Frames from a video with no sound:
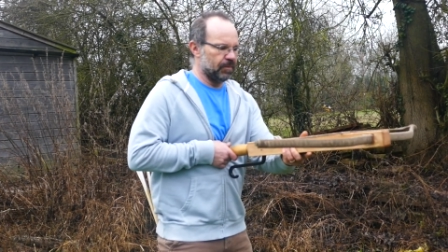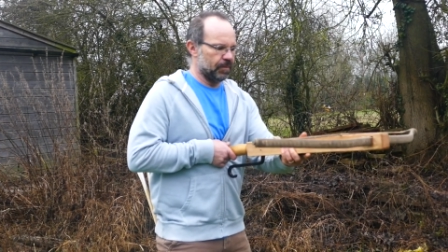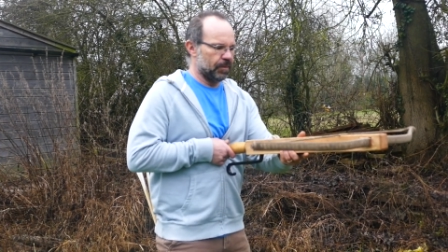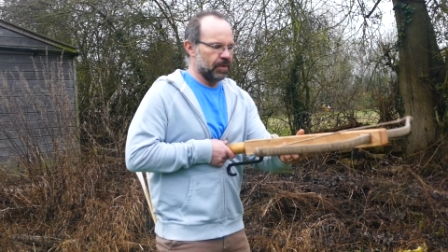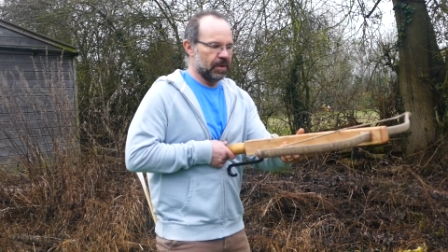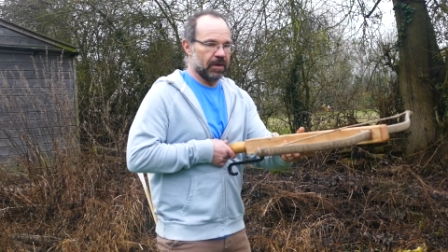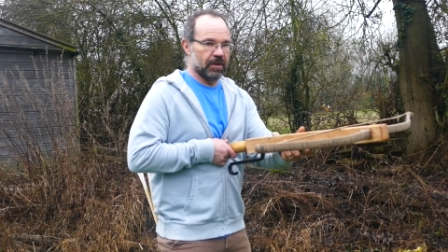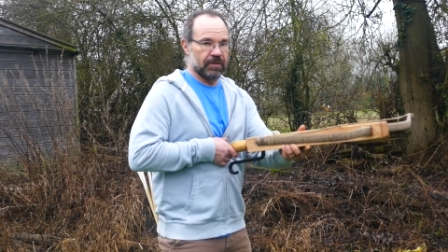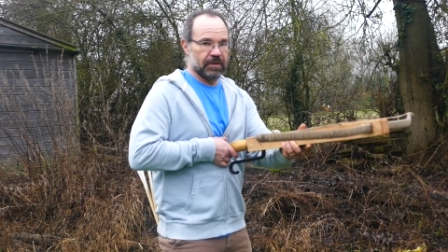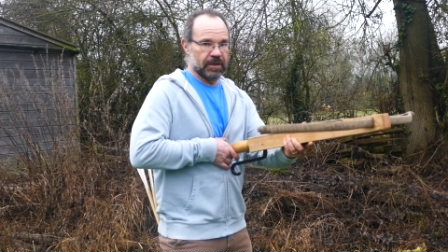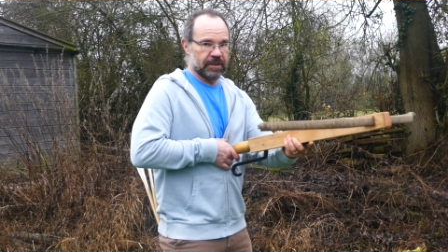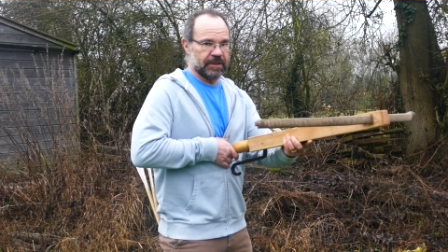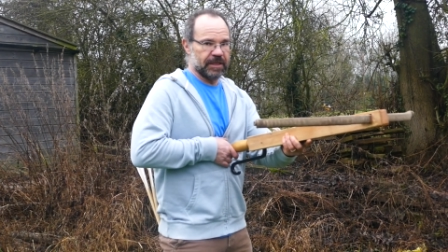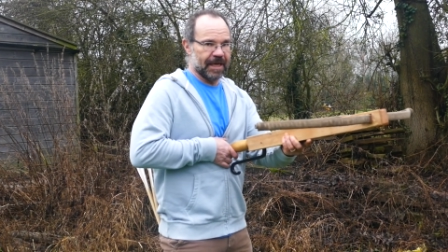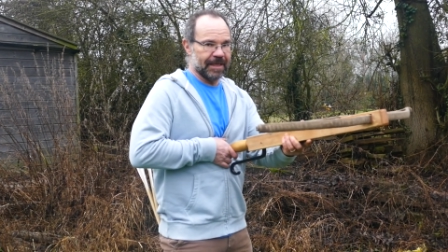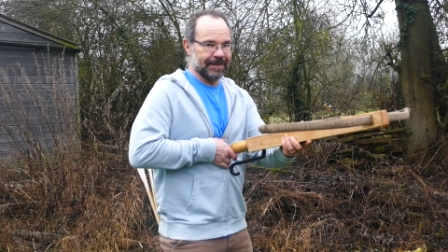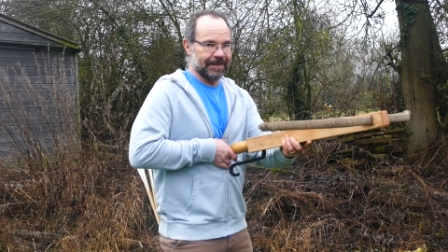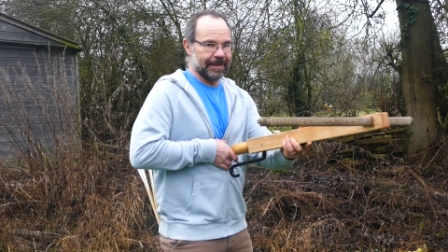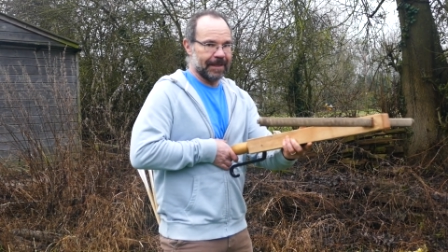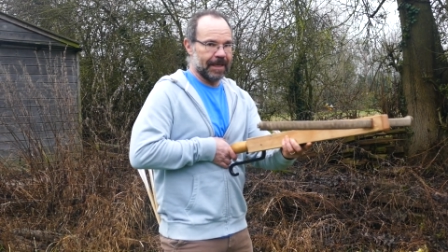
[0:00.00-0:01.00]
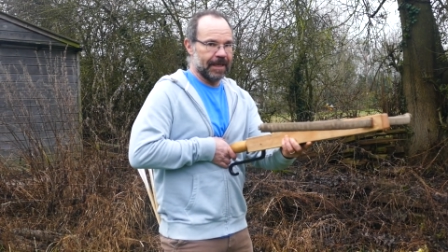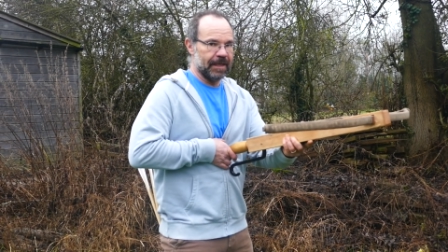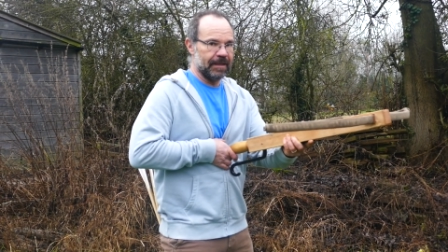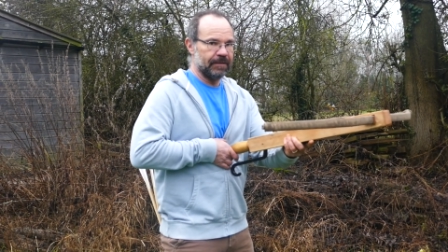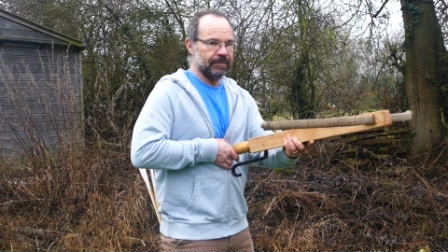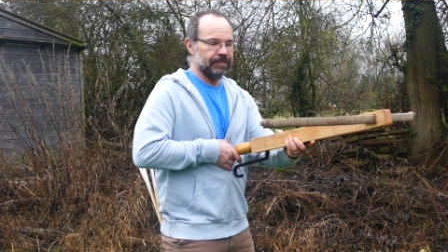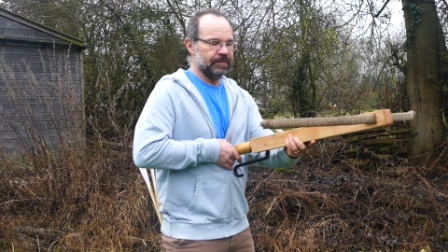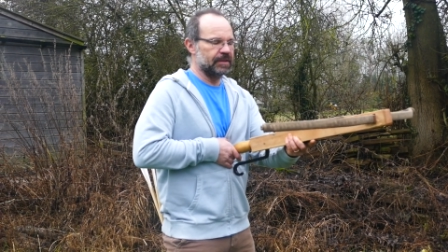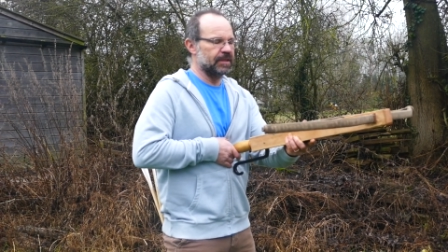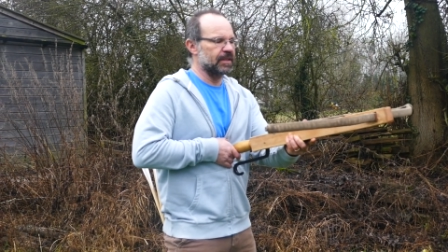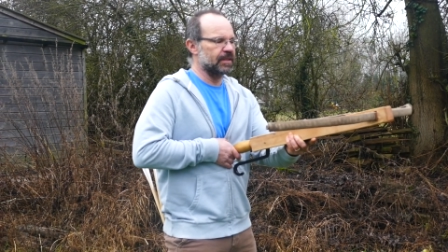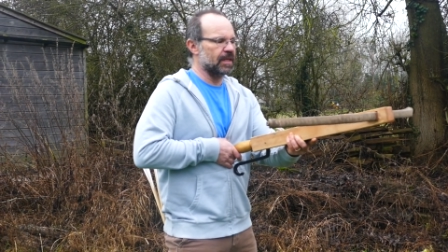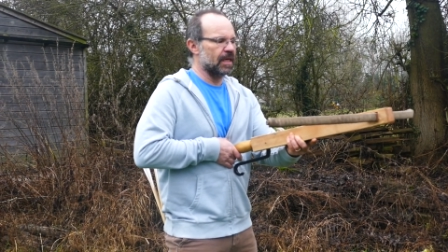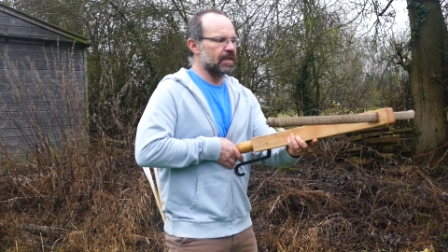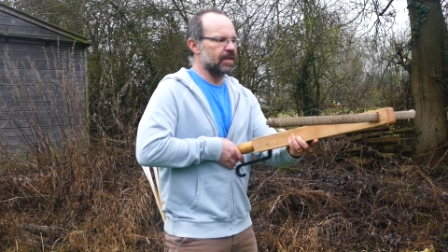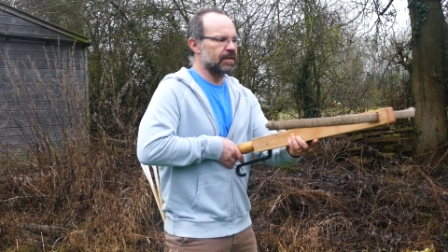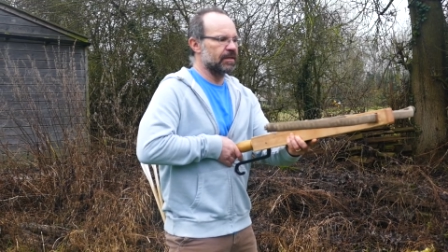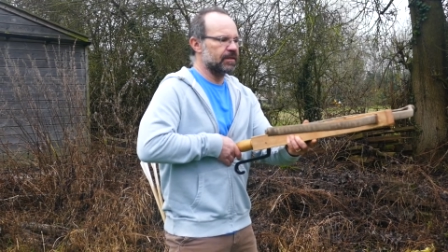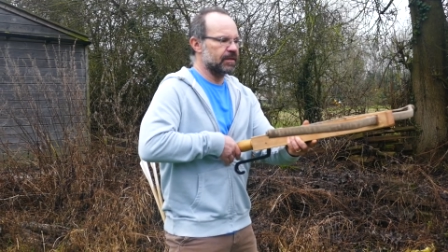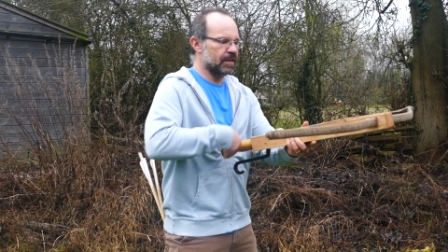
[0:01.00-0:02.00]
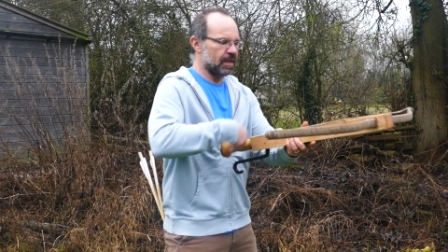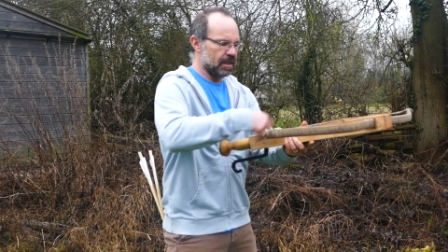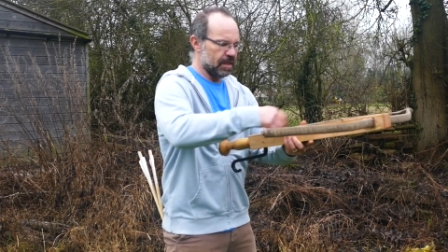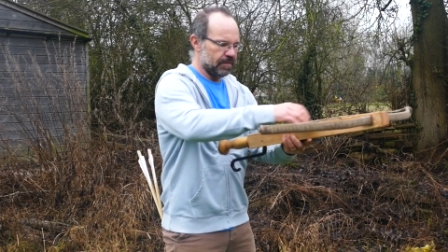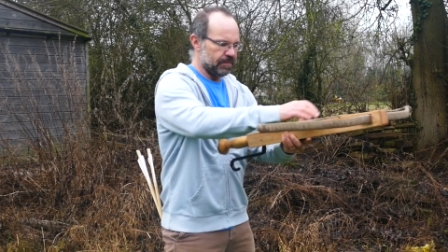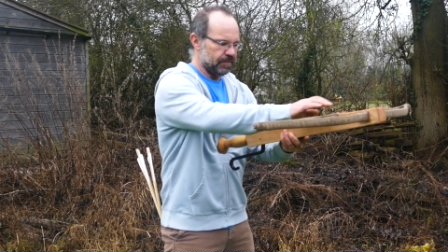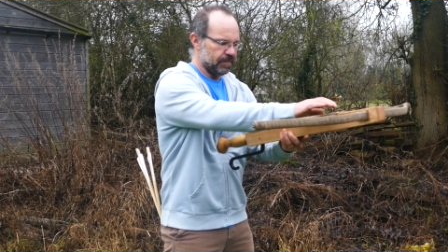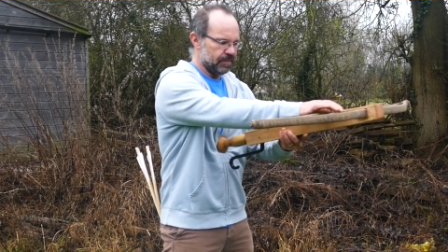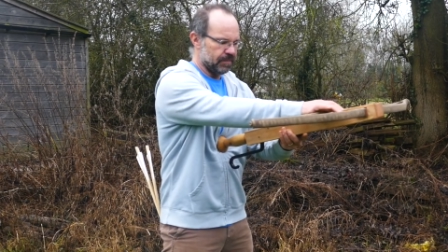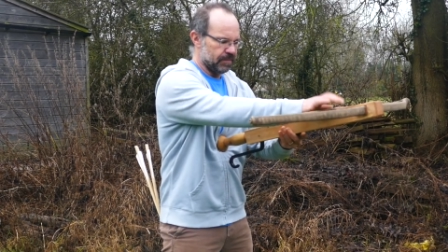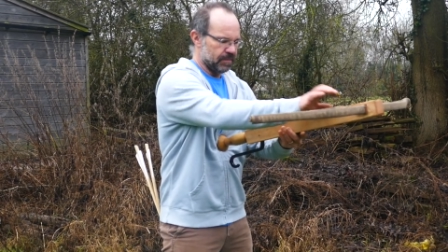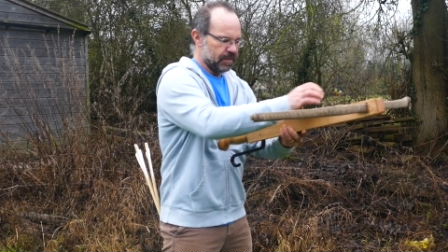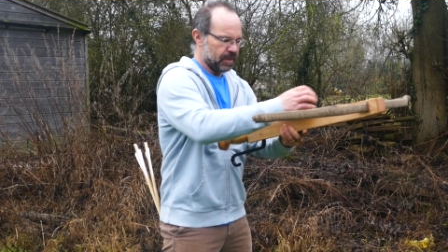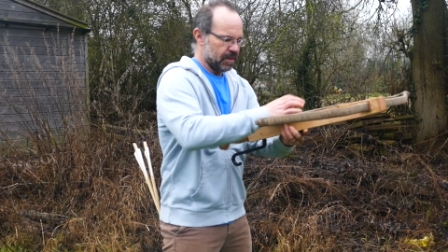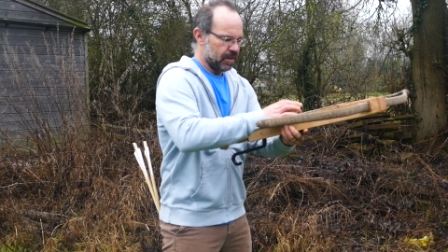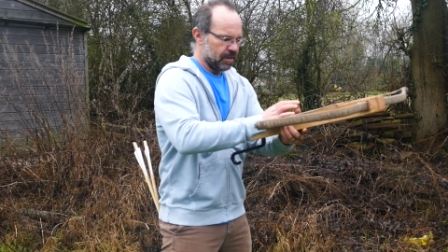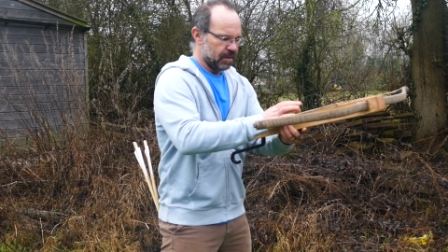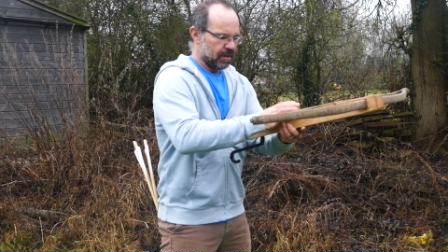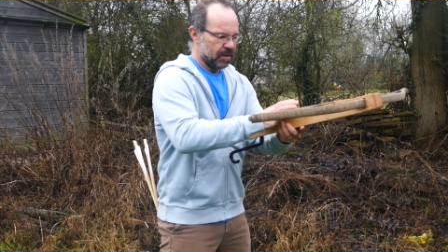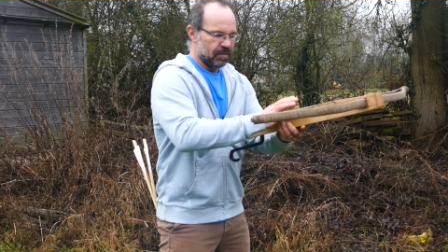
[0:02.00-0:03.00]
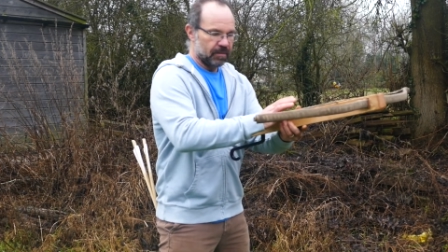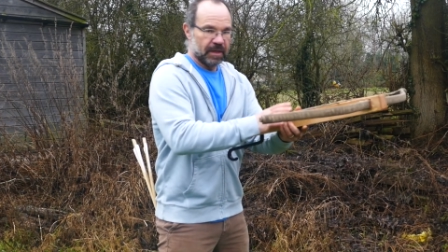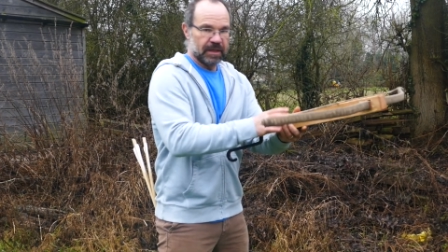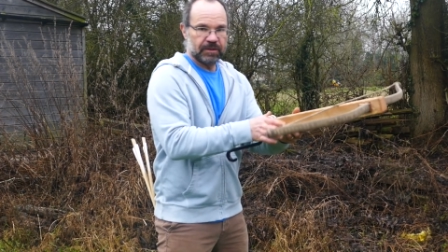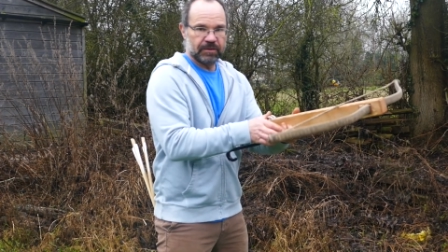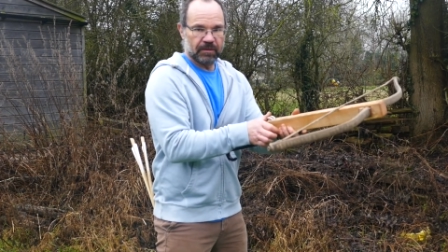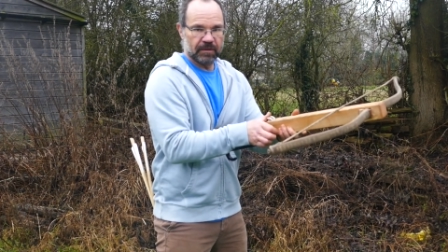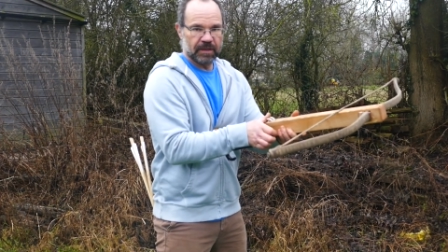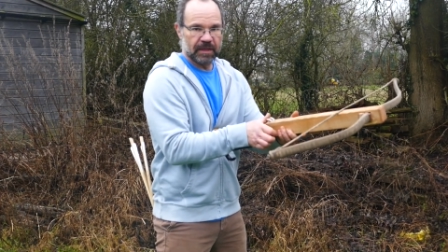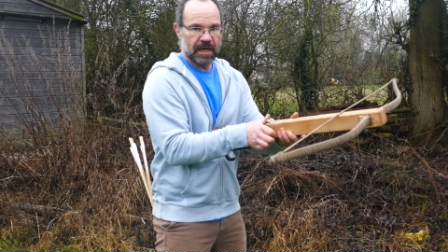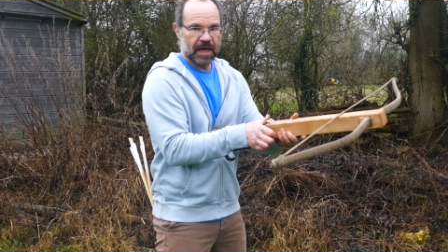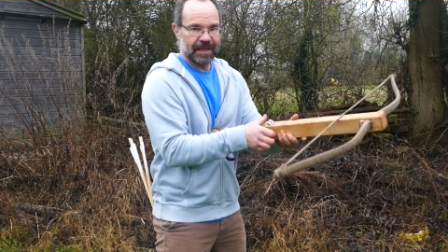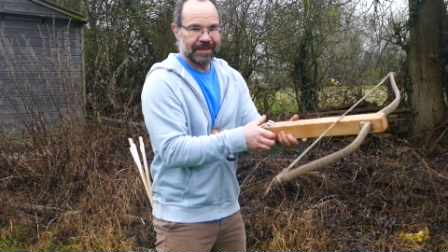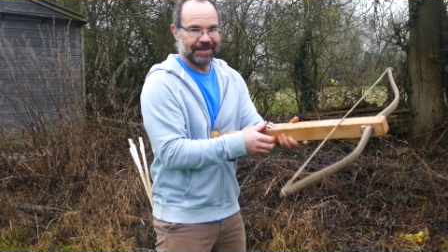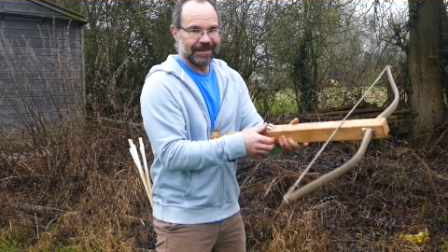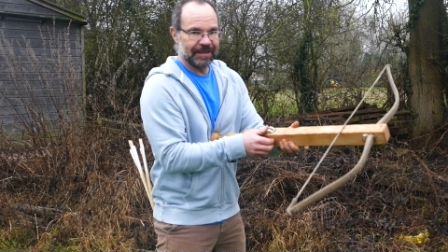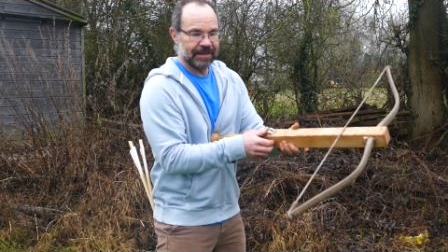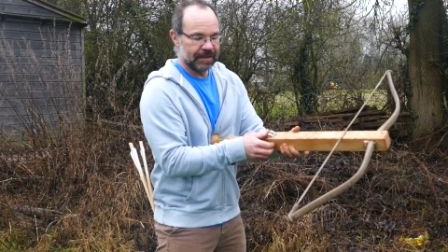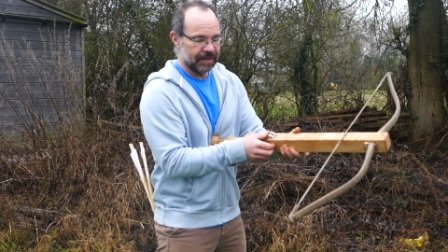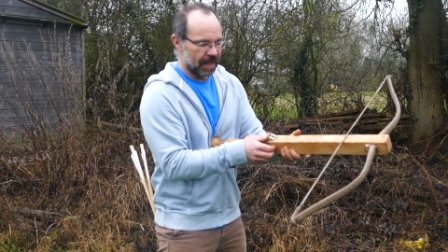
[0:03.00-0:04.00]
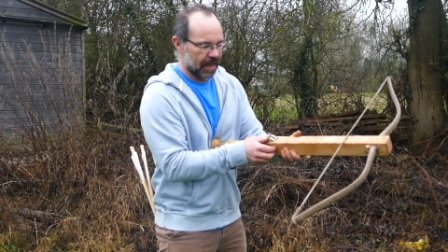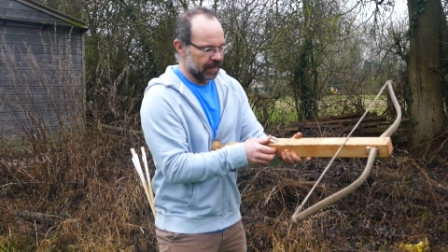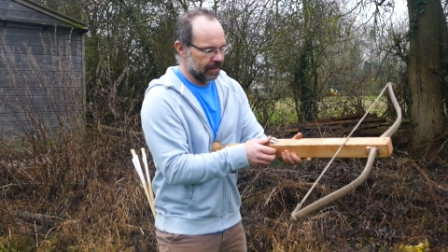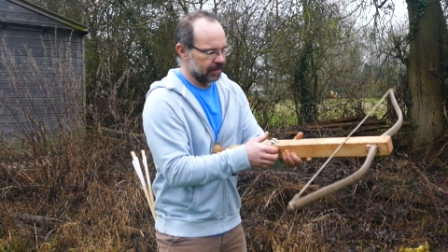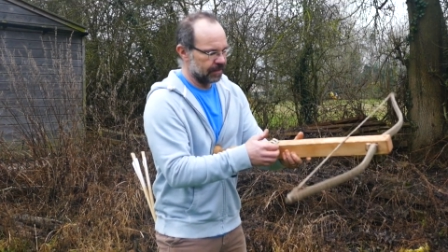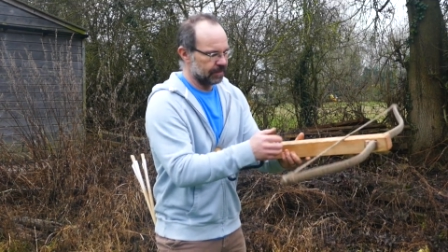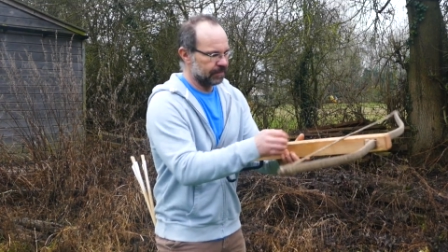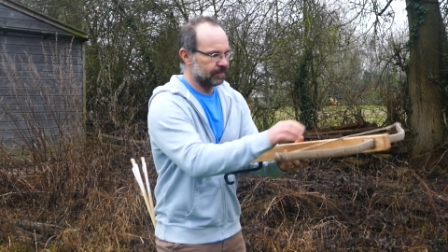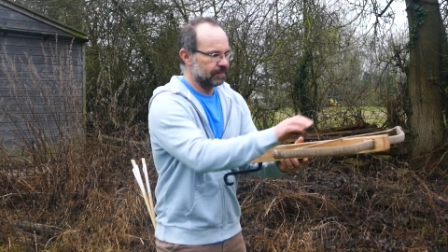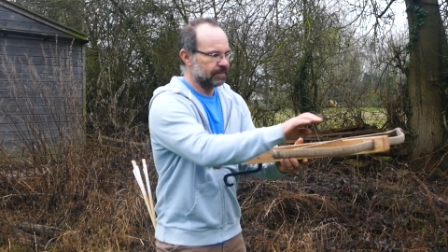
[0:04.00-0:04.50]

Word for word: put it on your chest here, just under your sternum, make sure the nut is set,